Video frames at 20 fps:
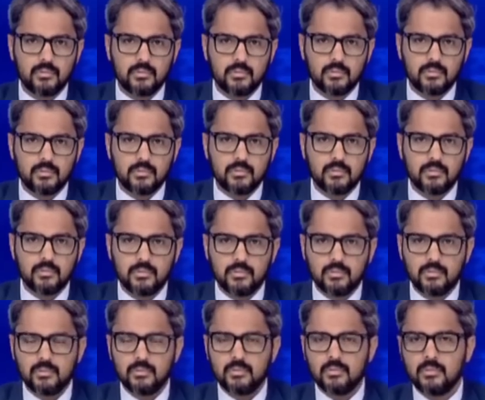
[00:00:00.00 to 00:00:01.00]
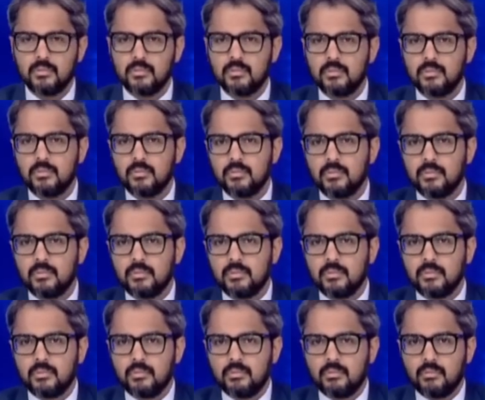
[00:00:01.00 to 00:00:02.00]

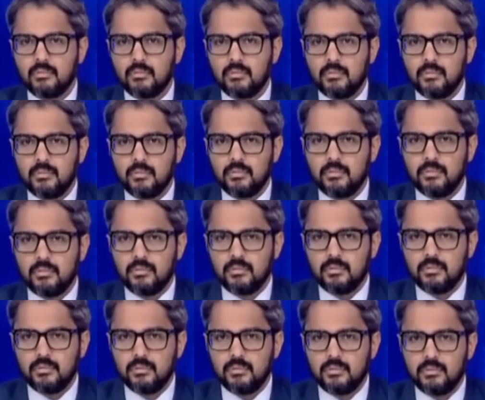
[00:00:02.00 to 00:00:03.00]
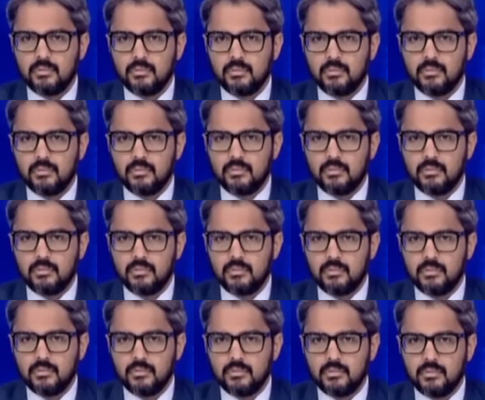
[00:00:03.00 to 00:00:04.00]

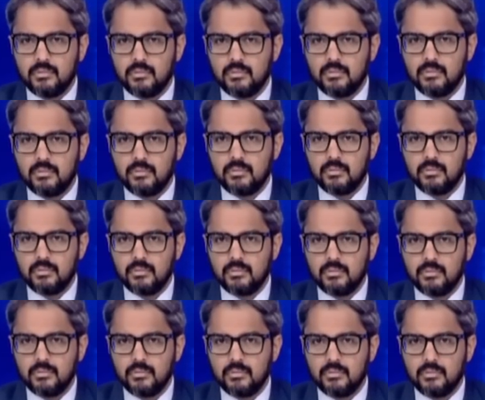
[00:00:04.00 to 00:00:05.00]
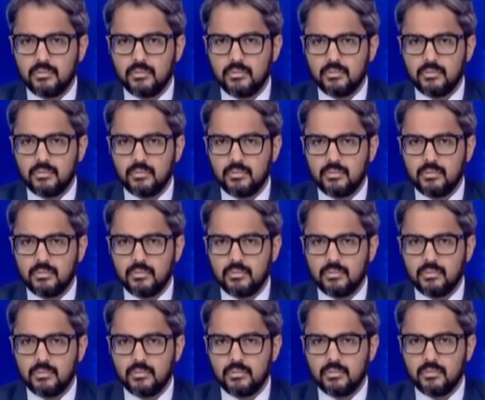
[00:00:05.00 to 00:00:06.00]

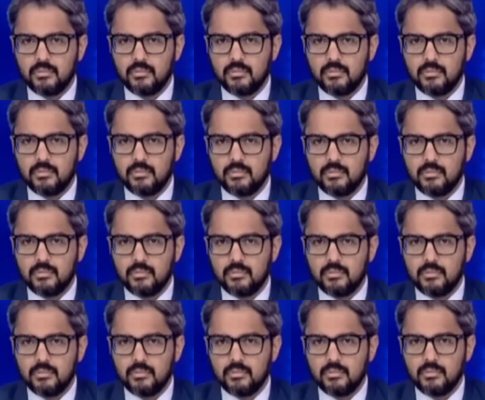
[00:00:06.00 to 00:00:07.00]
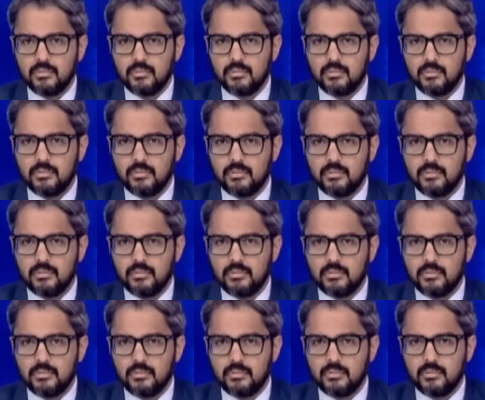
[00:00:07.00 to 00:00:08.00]
This person isn't speaking.